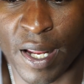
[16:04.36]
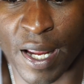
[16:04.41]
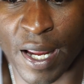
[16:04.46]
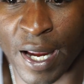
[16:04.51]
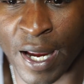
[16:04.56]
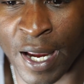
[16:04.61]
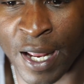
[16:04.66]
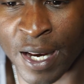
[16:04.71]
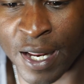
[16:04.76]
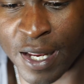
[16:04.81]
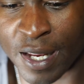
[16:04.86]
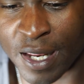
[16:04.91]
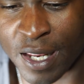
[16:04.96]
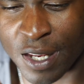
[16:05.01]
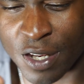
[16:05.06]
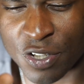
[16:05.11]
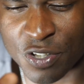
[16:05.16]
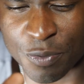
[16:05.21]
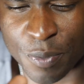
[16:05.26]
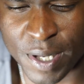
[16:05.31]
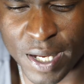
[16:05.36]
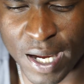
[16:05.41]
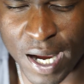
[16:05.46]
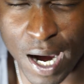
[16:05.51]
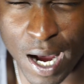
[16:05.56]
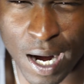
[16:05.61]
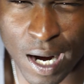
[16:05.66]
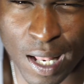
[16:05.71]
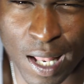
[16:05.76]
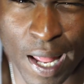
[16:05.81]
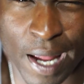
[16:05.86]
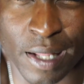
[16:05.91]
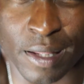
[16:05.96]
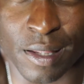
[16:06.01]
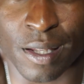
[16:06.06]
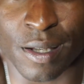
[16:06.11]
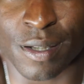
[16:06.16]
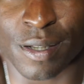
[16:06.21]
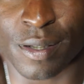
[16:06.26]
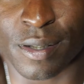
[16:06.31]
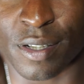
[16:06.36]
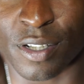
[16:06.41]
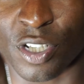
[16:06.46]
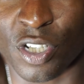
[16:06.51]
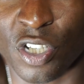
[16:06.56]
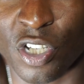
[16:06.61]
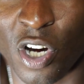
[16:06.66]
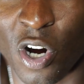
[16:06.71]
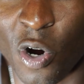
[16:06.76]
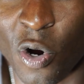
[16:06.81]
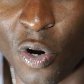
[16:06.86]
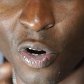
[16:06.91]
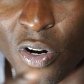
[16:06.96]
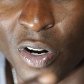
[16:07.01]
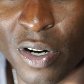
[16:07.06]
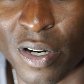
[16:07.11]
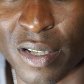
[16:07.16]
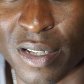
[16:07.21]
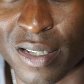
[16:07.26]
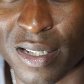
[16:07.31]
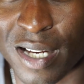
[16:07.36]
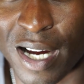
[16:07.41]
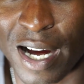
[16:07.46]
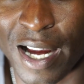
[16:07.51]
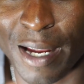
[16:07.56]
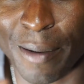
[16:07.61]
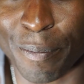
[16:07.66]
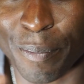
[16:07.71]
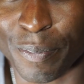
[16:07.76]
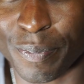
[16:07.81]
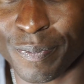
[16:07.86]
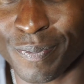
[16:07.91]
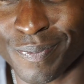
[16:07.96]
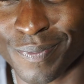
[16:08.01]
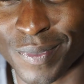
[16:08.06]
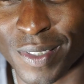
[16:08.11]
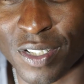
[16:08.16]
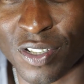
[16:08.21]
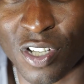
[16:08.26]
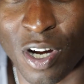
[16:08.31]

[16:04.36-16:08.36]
and it gives me kind of like this yogurt type. It's